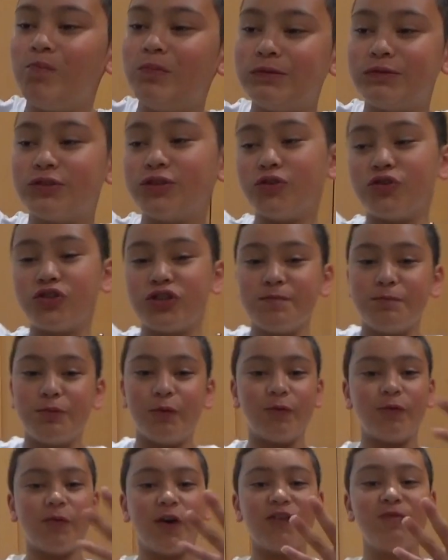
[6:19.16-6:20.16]
So simple,
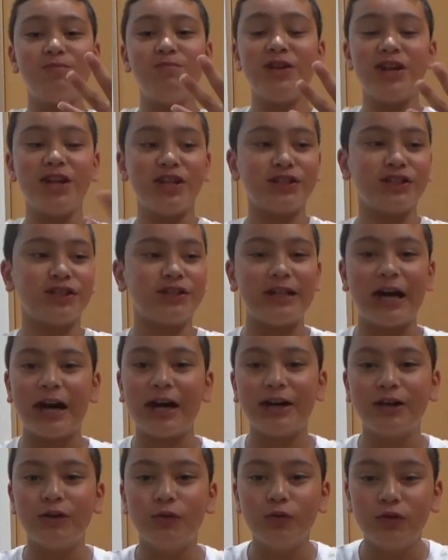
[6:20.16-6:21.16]
5 minutes.
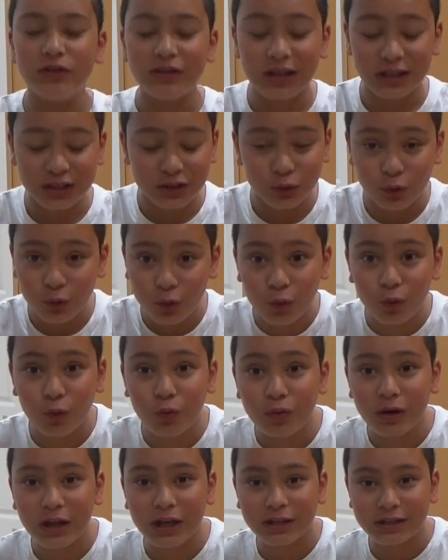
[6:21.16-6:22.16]
That's
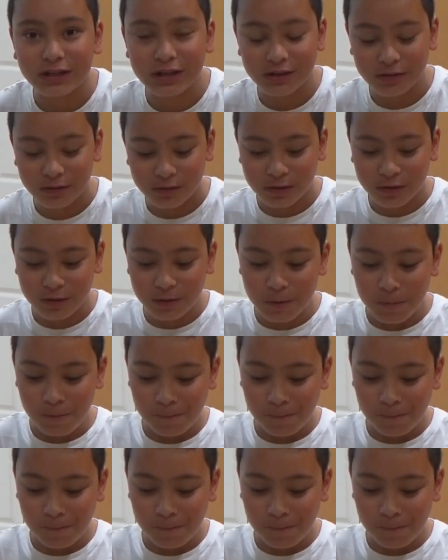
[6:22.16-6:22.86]
all it took.